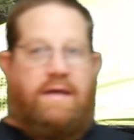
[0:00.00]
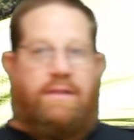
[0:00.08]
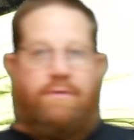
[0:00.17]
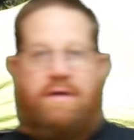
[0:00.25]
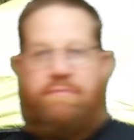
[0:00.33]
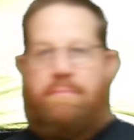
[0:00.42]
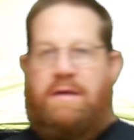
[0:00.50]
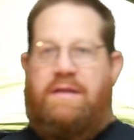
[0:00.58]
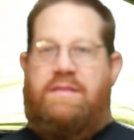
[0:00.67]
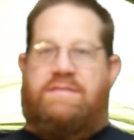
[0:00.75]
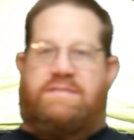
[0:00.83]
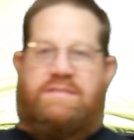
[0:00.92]
Hello everybody,
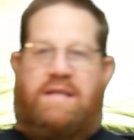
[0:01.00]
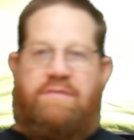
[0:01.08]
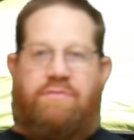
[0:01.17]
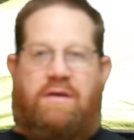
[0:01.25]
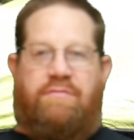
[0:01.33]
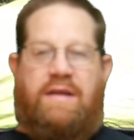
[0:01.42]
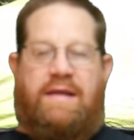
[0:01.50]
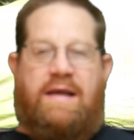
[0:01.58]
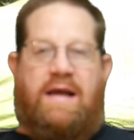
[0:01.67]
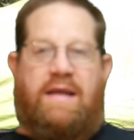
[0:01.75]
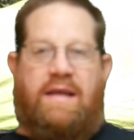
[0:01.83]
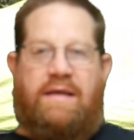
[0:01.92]
this is Steve, your everyday
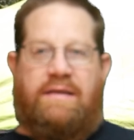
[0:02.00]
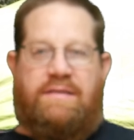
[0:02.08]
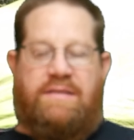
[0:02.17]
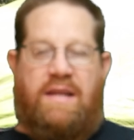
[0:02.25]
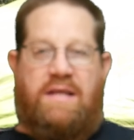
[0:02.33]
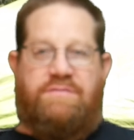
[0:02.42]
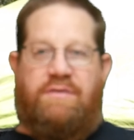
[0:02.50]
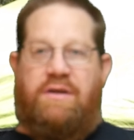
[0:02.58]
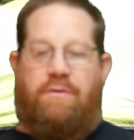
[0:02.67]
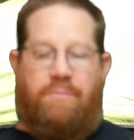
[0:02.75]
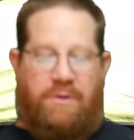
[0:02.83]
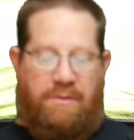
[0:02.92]
guy, and in today's
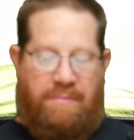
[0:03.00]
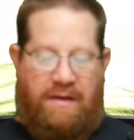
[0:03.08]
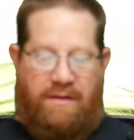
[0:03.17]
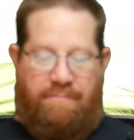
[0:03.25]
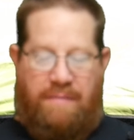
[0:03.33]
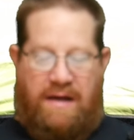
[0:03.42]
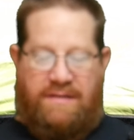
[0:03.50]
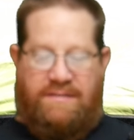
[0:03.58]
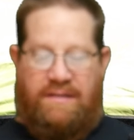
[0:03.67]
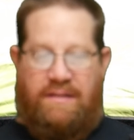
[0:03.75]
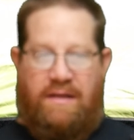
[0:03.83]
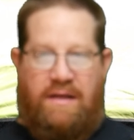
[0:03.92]
video we're going to be
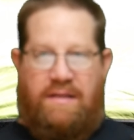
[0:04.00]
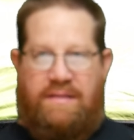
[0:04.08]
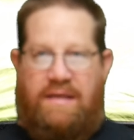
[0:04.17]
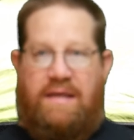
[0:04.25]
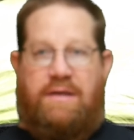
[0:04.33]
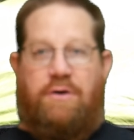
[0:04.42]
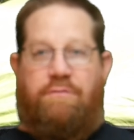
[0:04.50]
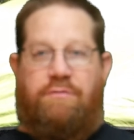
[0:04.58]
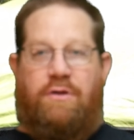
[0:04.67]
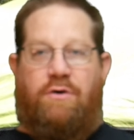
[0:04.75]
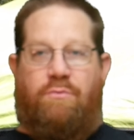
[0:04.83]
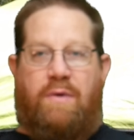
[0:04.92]
unboxing the
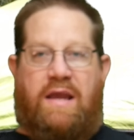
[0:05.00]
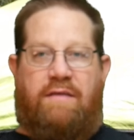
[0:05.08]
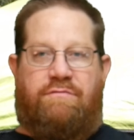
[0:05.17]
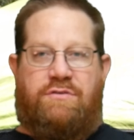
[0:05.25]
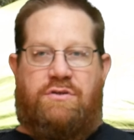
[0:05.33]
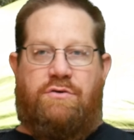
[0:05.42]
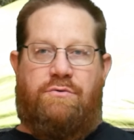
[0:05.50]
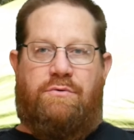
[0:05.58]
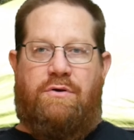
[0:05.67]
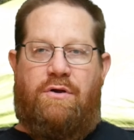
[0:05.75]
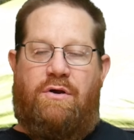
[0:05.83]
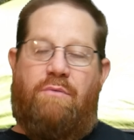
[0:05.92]
Ecoflow Wave
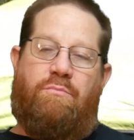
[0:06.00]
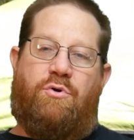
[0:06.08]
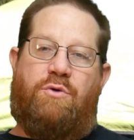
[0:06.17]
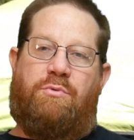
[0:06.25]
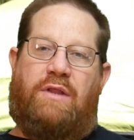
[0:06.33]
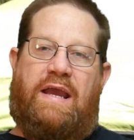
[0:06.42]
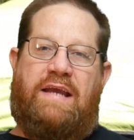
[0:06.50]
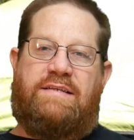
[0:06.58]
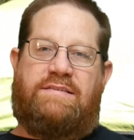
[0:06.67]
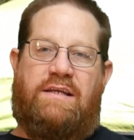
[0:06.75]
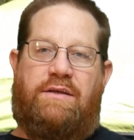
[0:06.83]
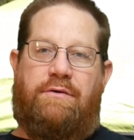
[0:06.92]
2 portable
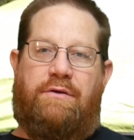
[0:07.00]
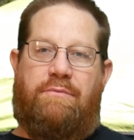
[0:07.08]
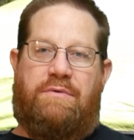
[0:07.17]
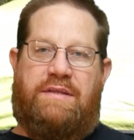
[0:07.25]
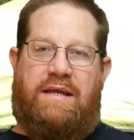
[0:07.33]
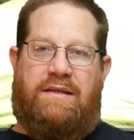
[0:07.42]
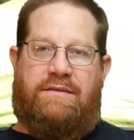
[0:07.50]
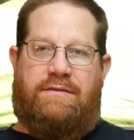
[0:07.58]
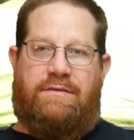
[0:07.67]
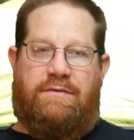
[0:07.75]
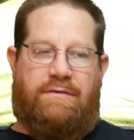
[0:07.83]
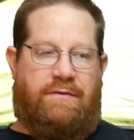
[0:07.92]
AC unit with heat.
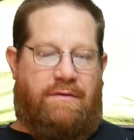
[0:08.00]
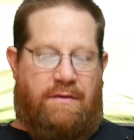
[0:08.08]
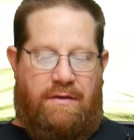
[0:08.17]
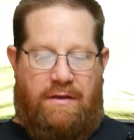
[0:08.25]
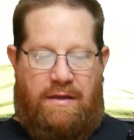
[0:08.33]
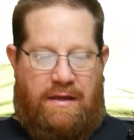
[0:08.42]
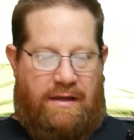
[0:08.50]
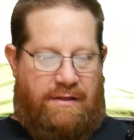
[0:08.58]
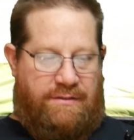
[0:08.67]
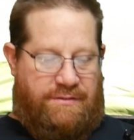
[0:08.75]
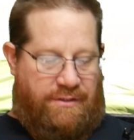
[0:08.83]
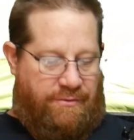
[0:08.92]

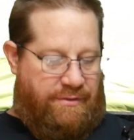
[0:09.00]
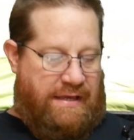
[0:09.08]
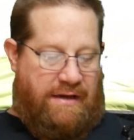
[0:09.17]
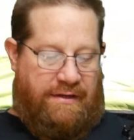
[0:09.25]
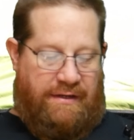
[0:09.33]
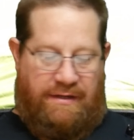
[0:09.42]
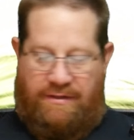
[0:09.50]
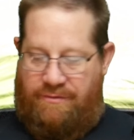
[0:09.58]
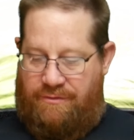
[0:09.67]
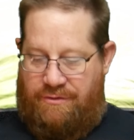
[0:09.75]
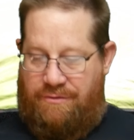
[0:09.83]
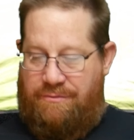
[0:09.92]
And so without any
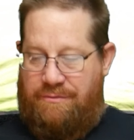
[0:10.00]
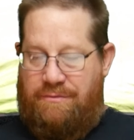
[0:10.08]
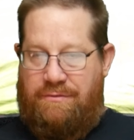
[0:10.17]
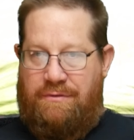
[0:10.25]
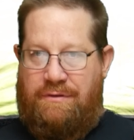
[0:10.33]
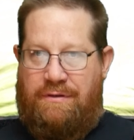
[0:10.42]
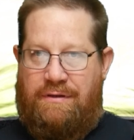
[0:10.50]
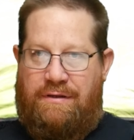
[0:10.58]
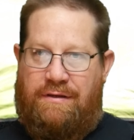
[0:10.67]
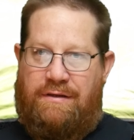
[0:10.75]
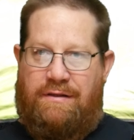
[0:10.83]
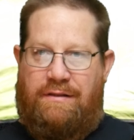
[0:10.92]
other ado,
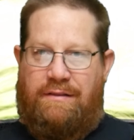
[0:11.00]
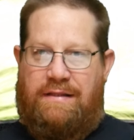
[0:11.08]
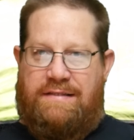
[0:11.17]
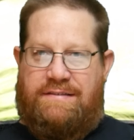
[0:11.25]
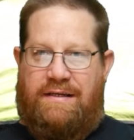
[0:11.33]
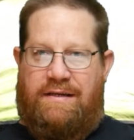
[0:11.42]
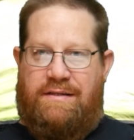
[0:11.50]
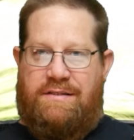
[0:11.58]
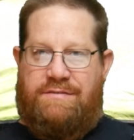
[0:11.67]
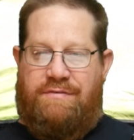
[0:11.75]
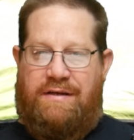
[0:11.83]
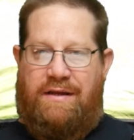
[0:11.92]
let's get into
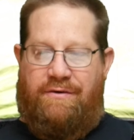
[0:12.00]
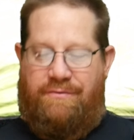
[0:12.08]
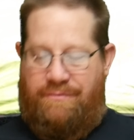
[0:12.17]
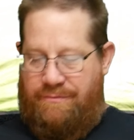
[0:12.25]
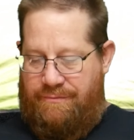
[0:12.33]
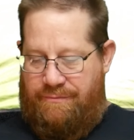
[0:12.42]
this video.